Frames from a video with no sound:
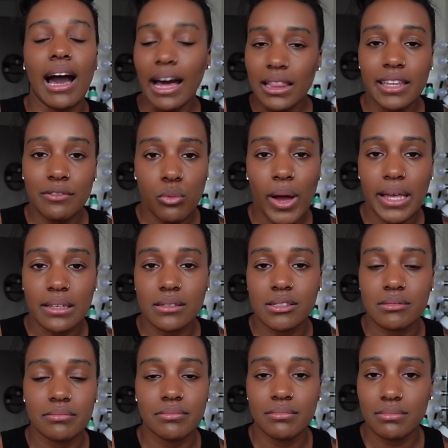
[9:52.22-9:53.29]
I lift
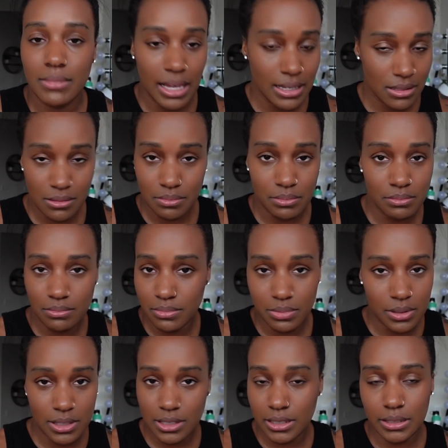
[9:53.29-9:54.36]
weights. That's
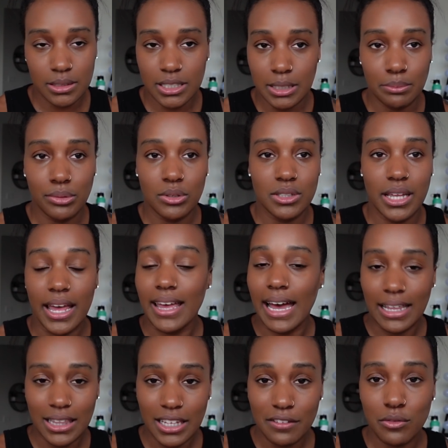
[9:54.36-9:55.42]
as simple as it.
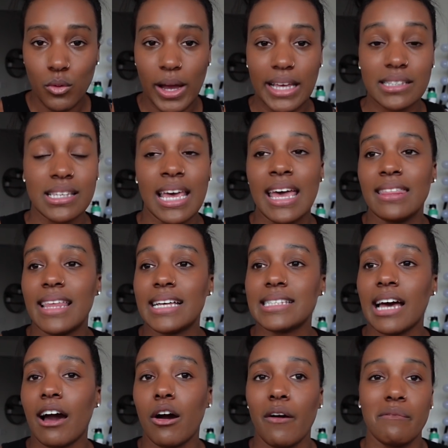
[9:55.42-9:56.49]
I lift weights. That's
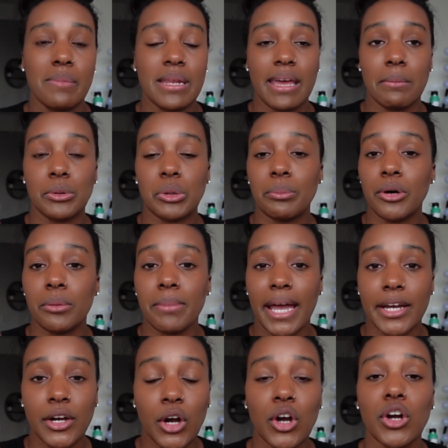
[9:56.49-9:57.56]
how I've been able to build
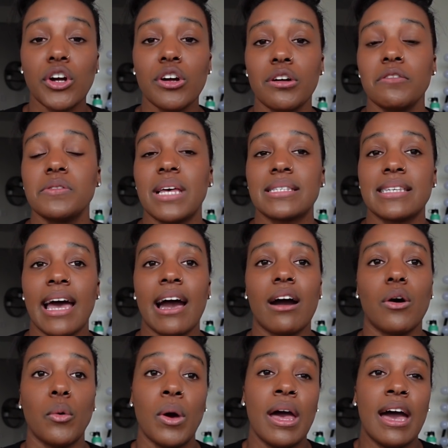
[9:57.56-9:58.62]
my curves. That's
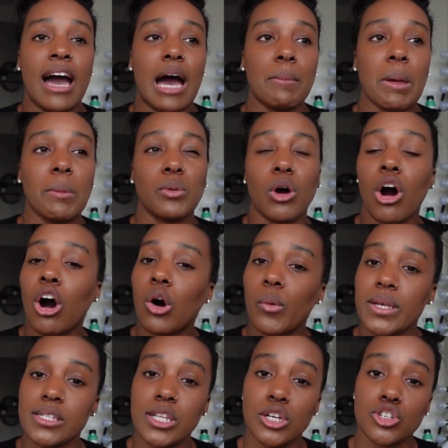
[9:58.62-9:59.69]
how I'm able to
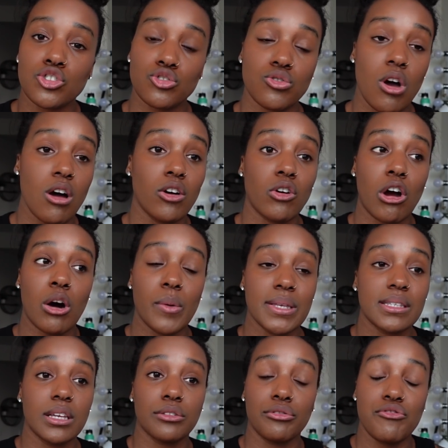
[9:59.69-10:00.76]
always look strong or
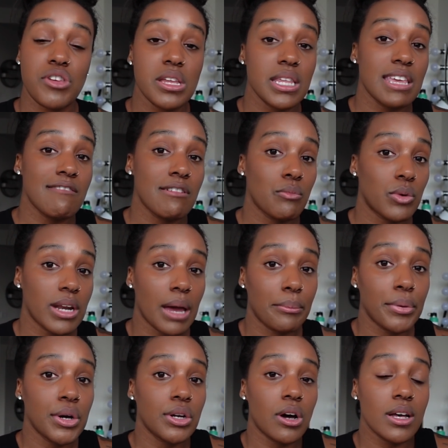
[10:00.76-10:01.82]
always look fit, even when I
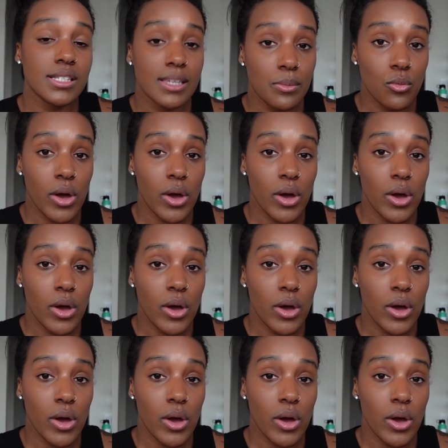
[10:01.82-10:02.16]
put on some